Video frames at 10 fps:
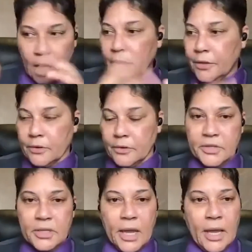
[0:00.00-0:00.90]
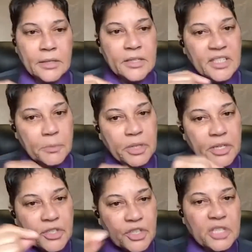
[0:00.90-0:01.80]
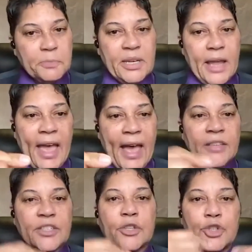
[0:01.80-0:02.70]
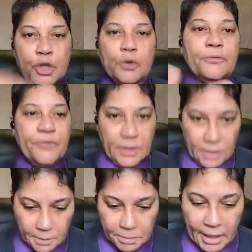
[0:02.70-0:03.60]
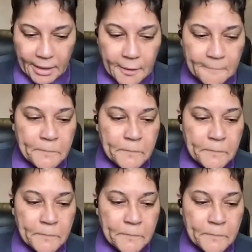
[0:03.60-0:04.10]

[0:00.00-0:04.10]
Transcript: others and someone has just been asked to fill in the blank,